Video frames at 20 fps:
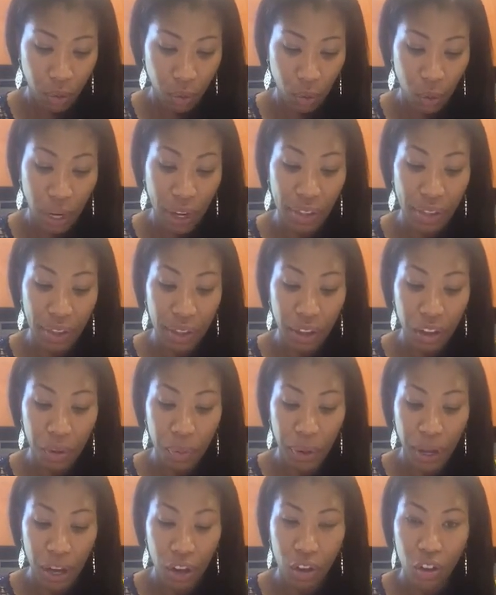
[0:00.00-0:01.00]
When I think
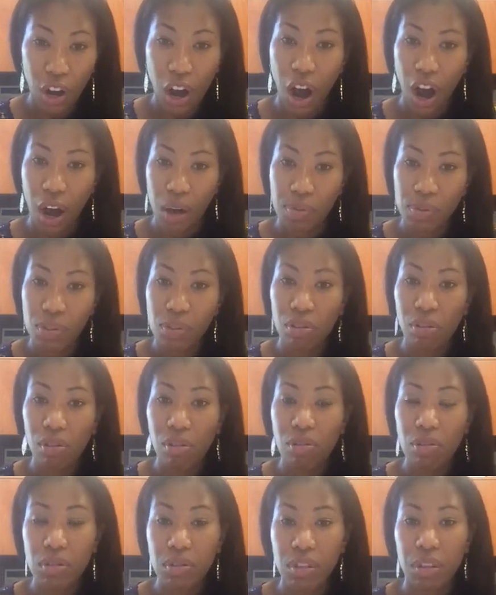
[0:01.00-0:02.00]
about
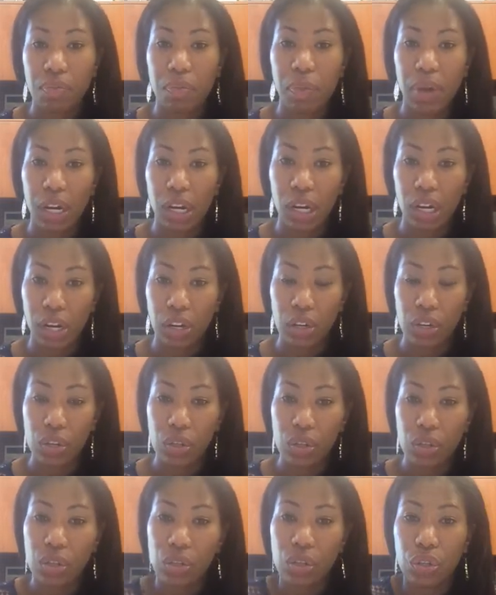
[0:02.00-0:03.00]
obstacles and
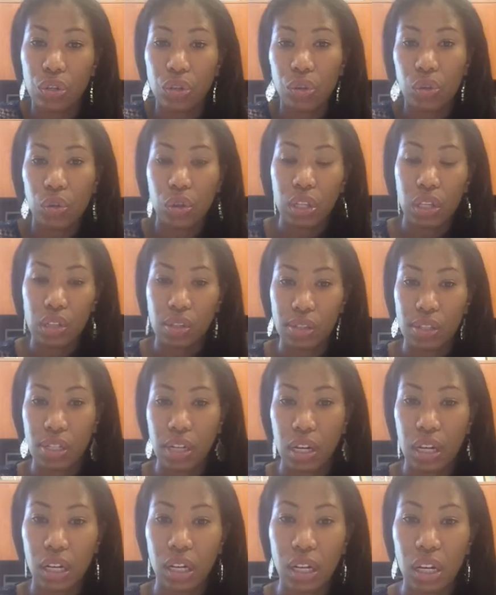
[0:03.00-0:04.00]
barriers to this
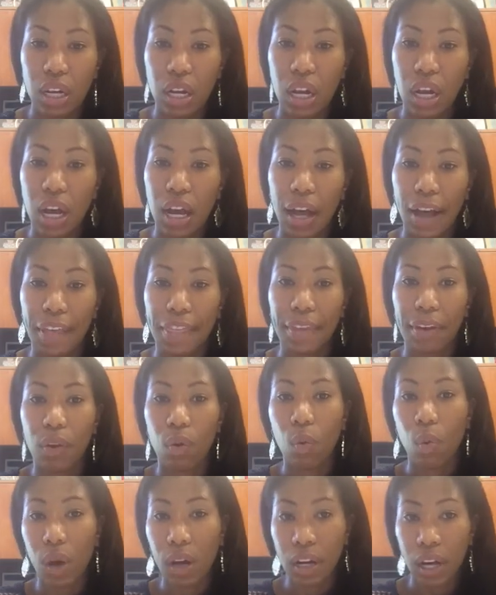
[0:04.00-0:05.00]
study, I
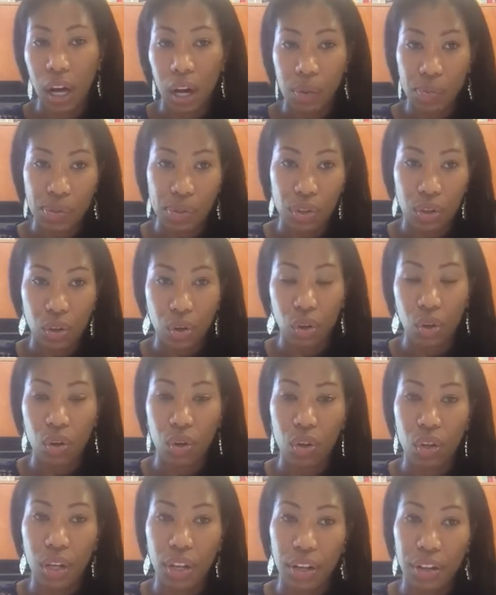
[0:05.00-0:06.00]
think one
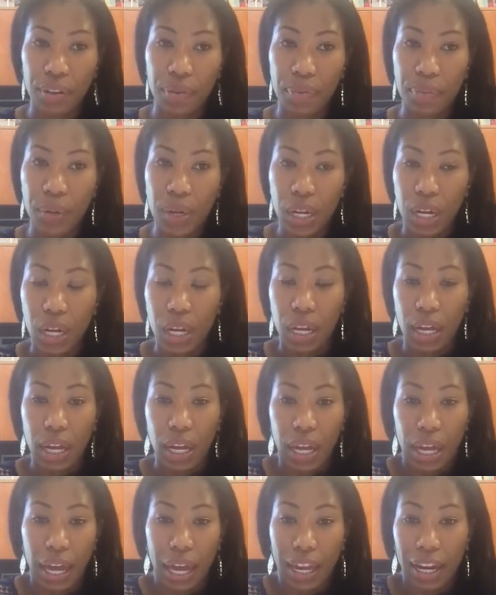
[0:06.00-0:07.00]
obstacle, and
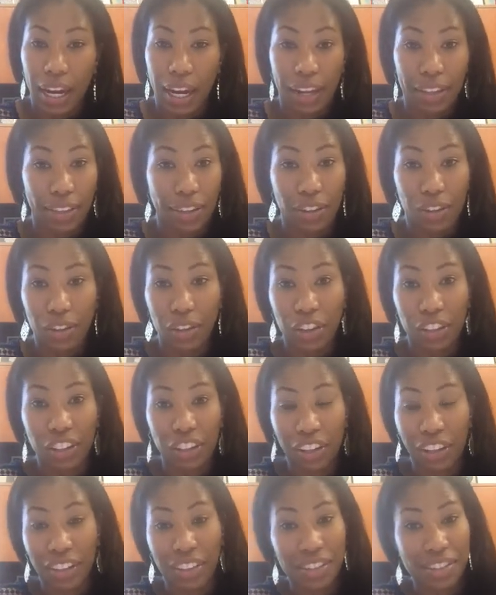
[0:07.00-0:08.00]
I think you could
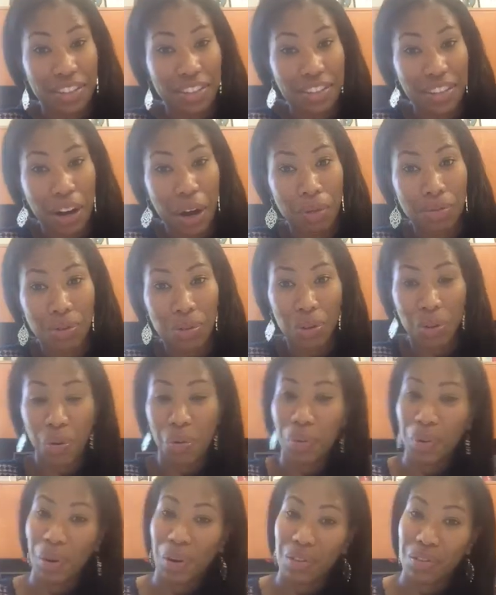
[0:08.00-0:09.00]
look at this as an
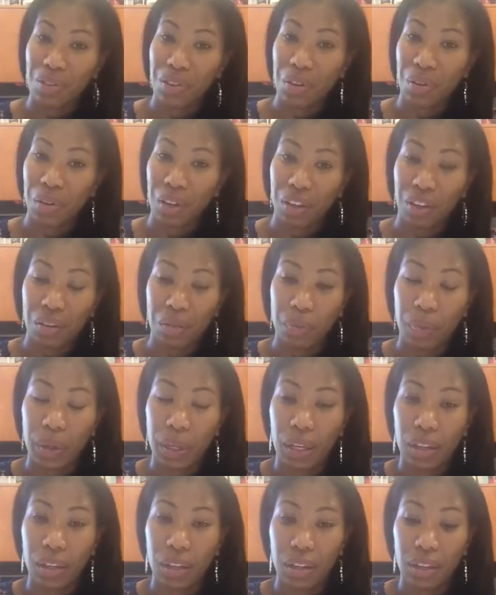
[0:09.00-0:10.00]
obstacle, but also it could
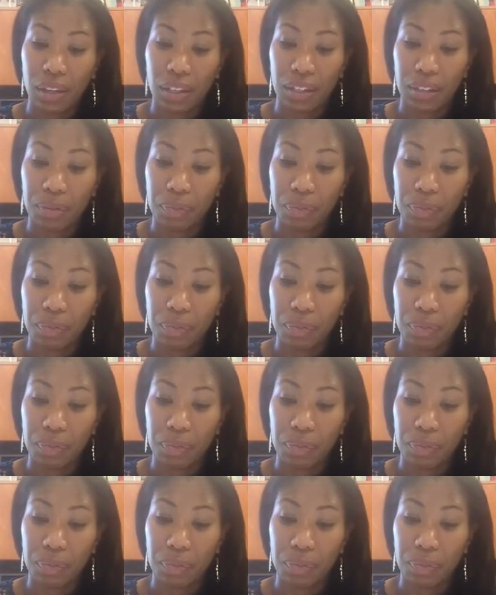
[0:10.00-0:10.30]
be